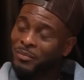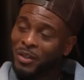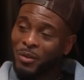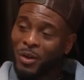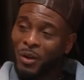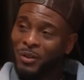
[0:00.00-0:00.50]

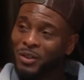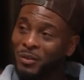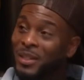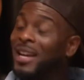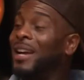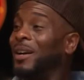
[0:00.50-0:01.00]
You know, so
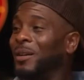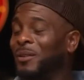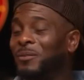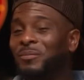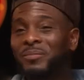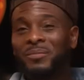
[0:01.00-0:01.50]

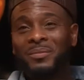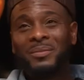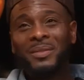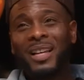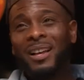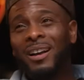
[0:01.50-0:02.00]
now
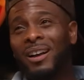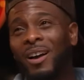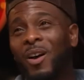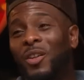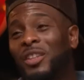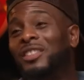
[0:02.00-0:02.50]

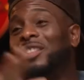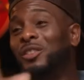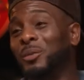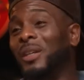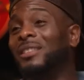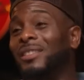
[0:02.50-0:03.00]
all these
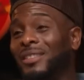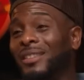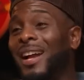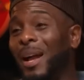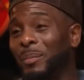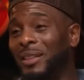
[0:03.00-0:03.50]
situations are
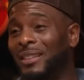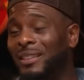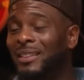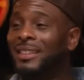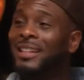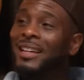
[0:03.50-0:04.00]
happening.
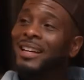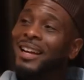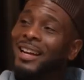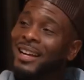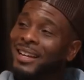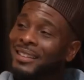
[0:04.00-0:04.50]

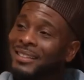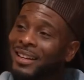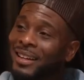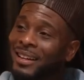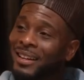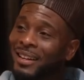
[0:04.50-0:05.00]
And
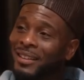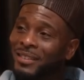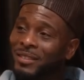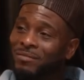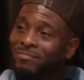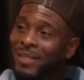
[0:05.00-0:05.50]

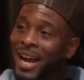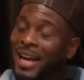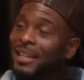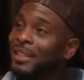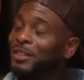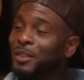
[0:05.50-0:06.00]
I
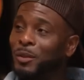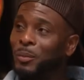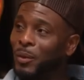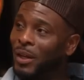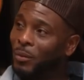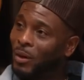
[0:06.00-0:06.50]
get to the
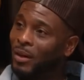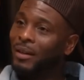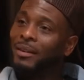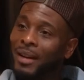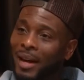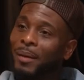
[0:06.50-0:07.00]
point
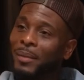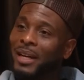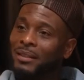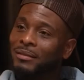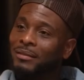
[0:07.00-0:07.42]
where I'm at,